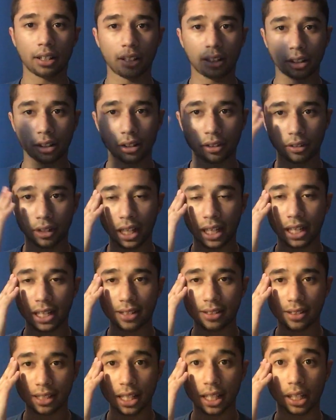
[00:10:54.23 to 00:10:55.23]
Like I
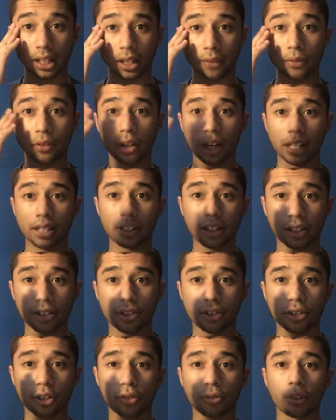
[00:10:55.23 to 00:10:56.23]
said, if you guys can
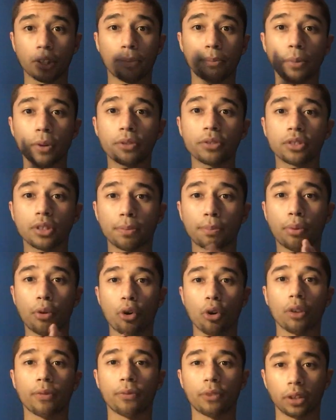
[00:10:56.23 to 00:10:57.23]
show the most
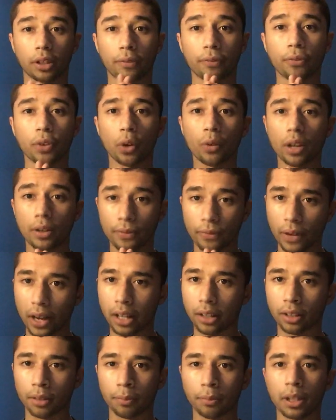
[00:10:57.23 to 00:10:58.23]
support for the furry
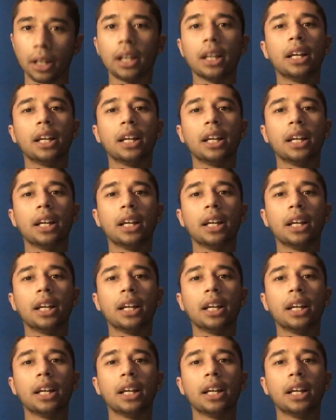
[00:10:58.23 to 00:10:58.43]
fandom,